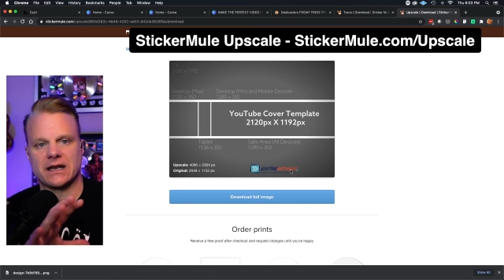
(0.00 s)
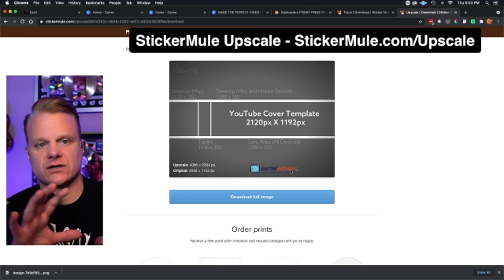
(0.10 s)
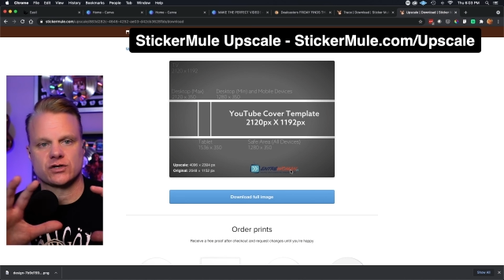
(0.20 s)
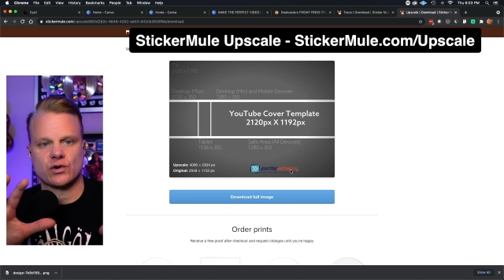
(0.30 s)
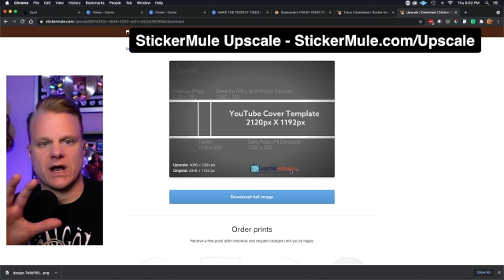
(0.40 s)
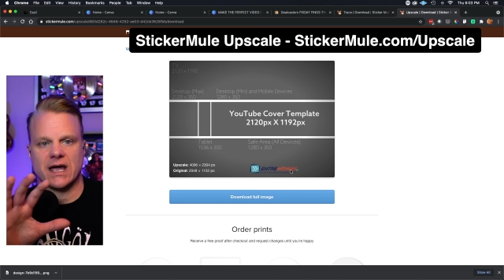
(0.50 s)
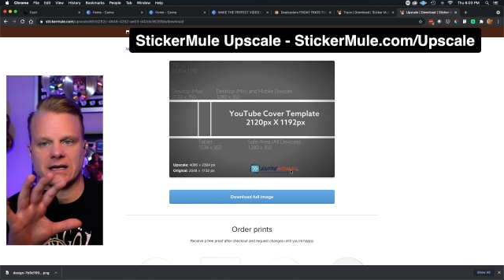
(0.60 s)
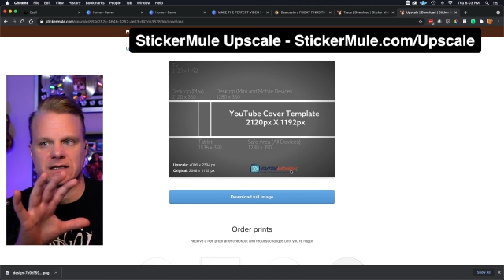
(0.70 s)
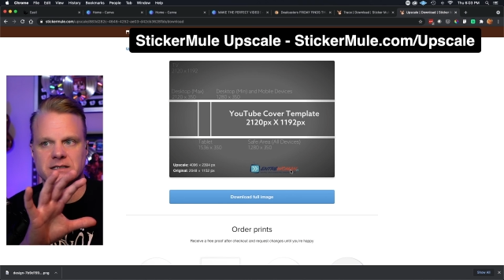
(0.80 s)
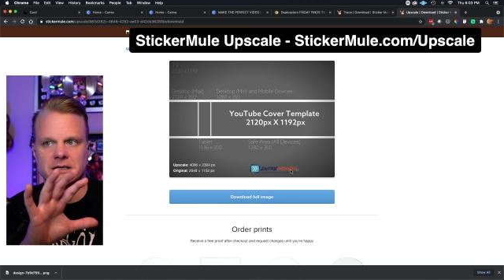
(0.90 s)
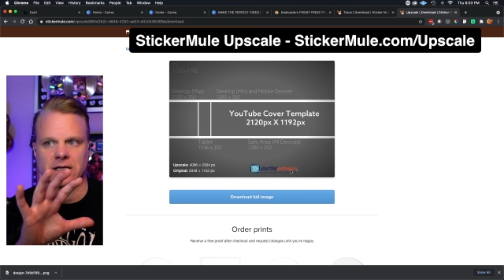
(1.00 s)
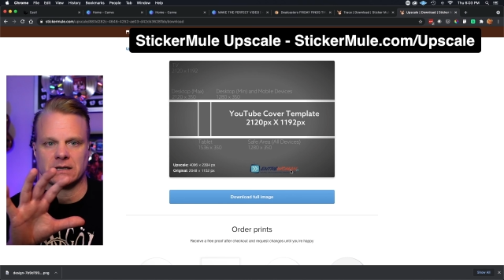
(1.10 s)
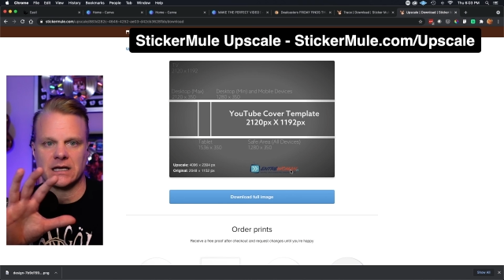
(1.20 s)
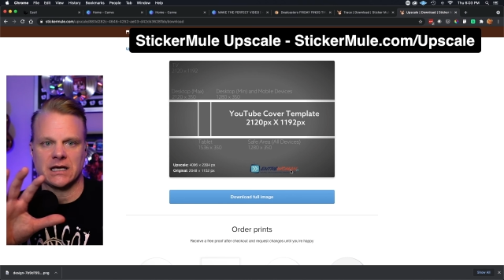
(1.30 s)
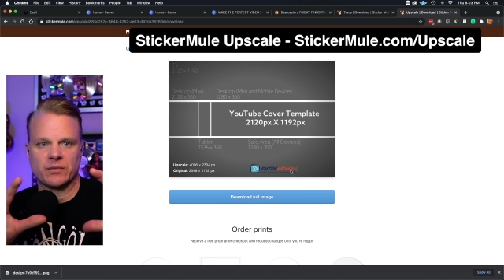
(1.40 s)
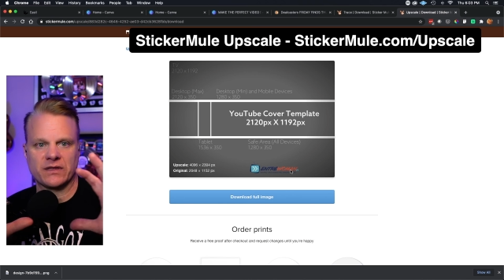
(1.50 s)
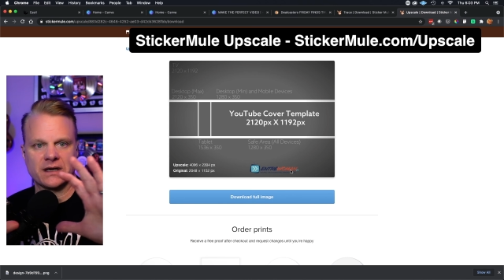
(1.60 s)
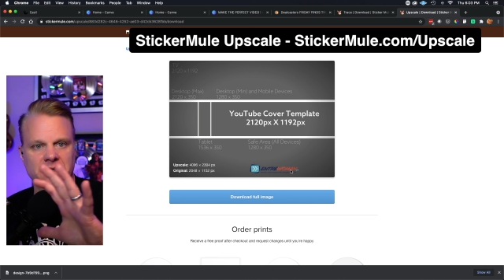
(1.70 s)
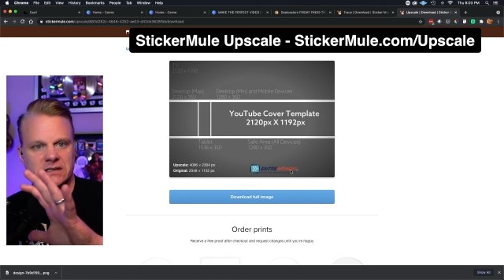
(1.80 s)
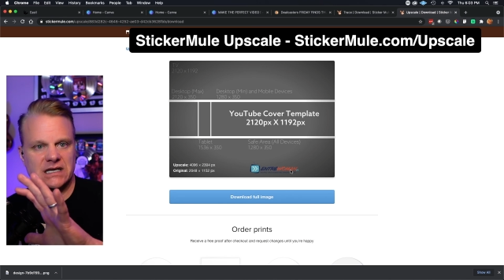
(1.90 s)
and trying to keep
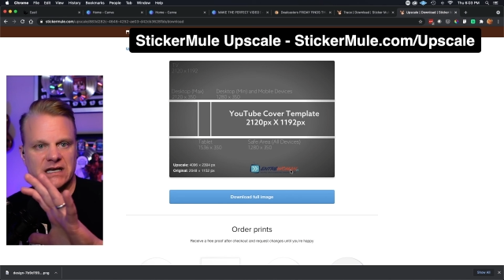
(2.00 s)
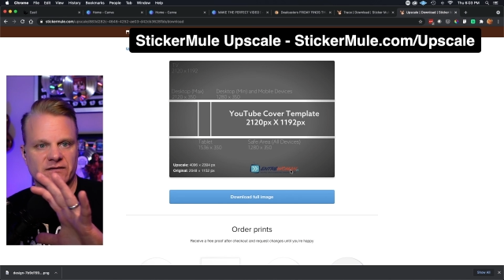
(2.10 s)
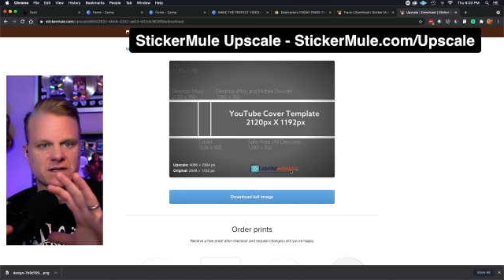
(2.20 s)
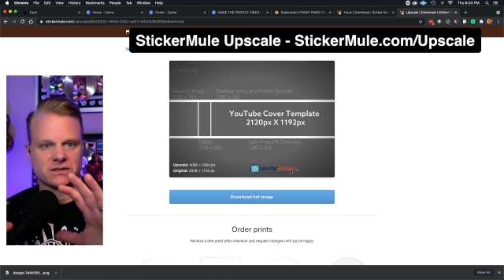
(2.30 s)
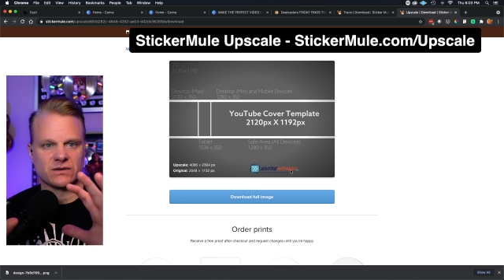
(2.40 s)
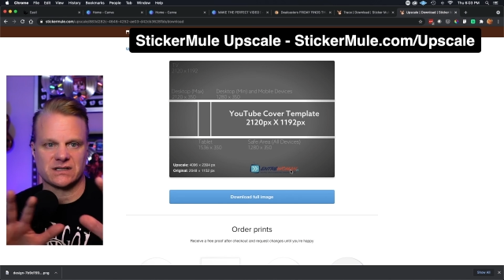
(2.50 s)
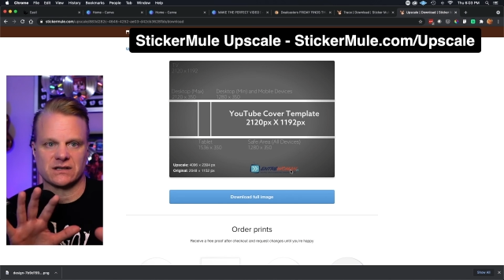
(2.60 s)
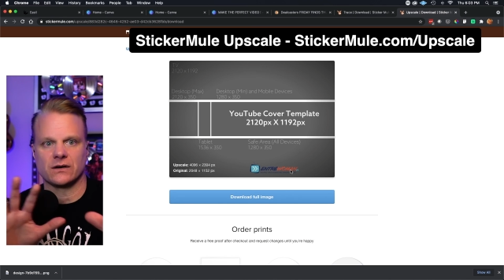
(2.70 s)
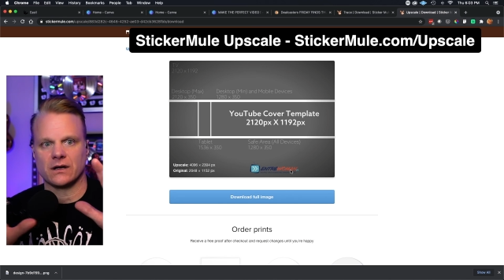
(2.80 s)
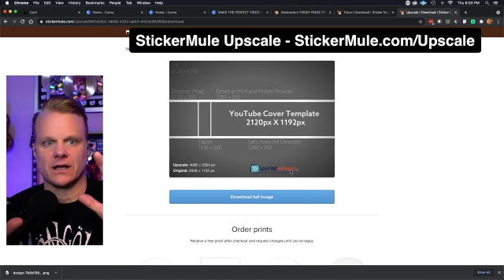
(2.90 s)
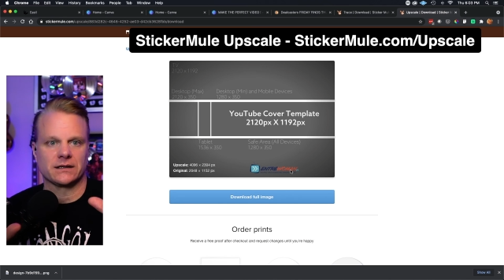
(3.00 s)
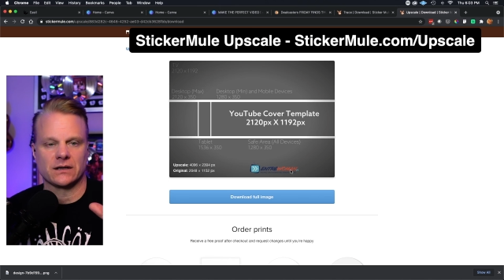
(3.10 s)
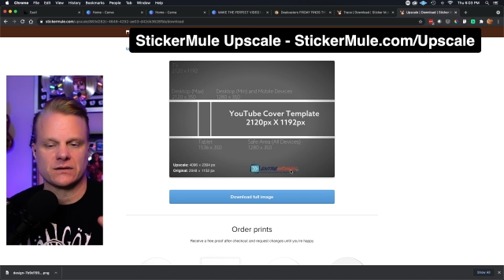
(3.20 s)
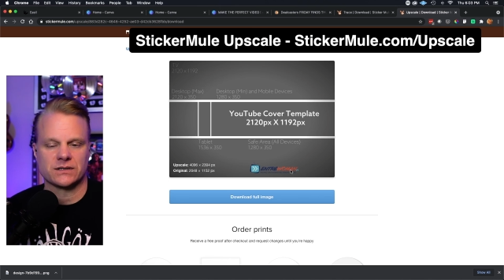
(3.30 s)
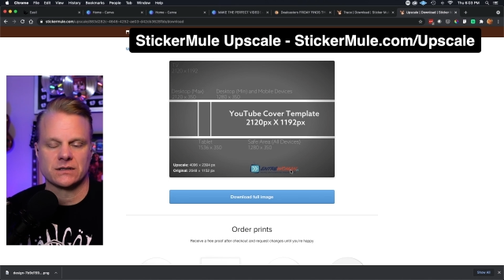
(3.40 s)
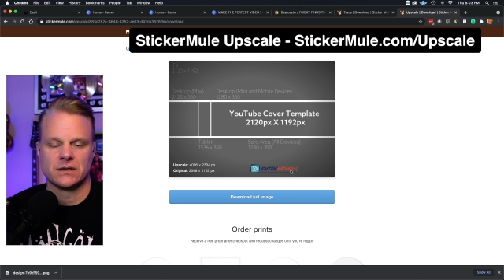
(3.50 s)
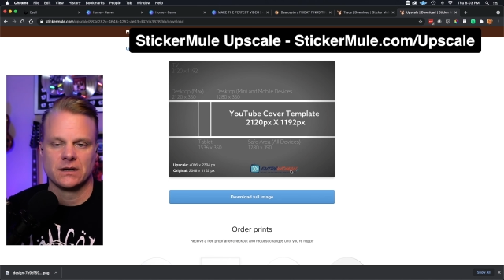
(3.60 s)
things even so it doesn't look like there's